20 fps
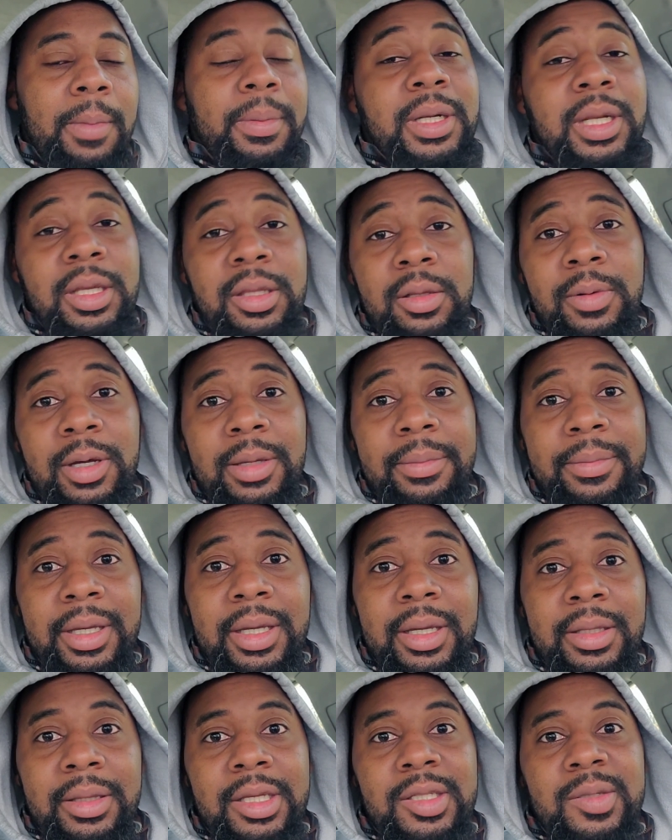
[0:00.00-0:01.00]
But either way,
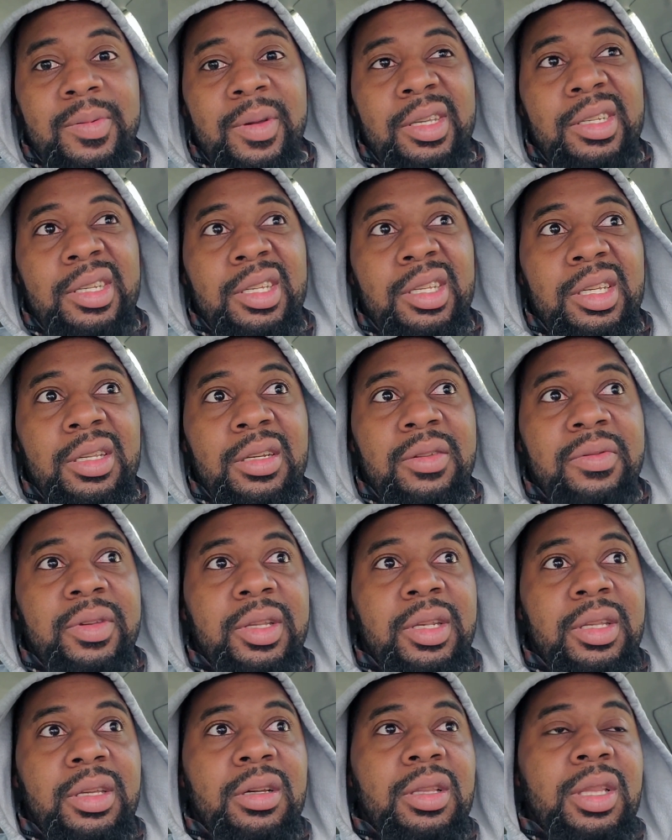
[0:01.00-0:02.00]
man, that's why you didn't get a
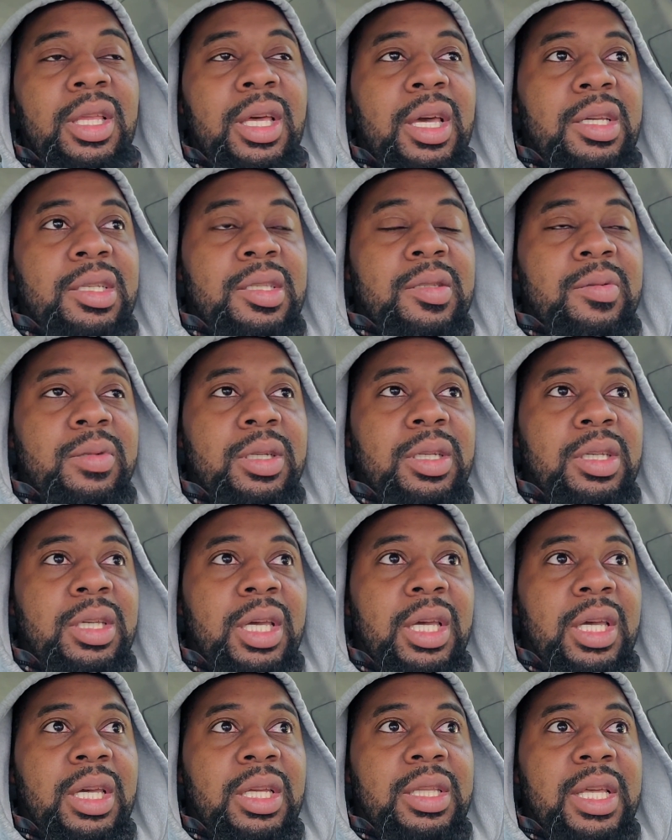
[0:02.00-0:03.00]
video last week,
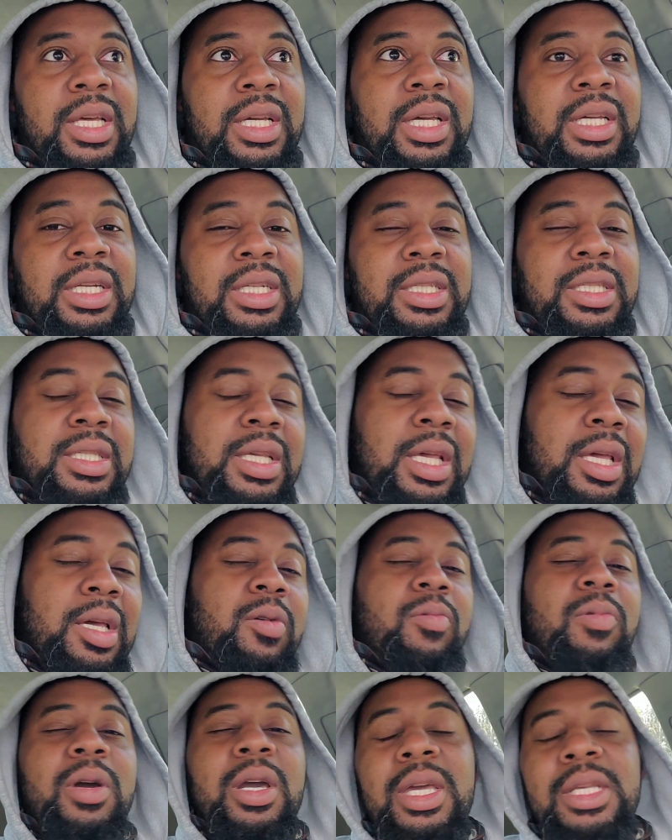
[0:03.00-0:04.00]
and that kind of
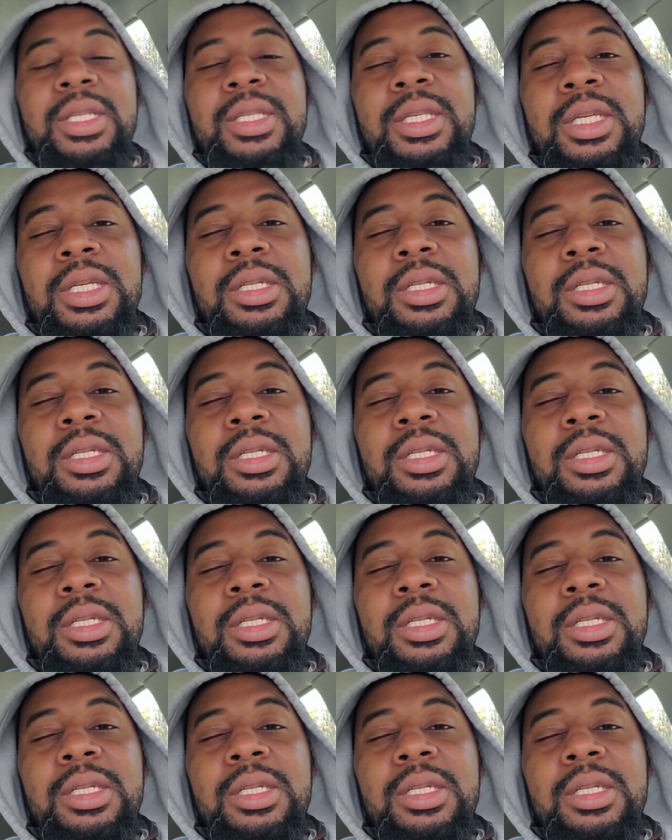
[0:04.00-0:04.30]
segues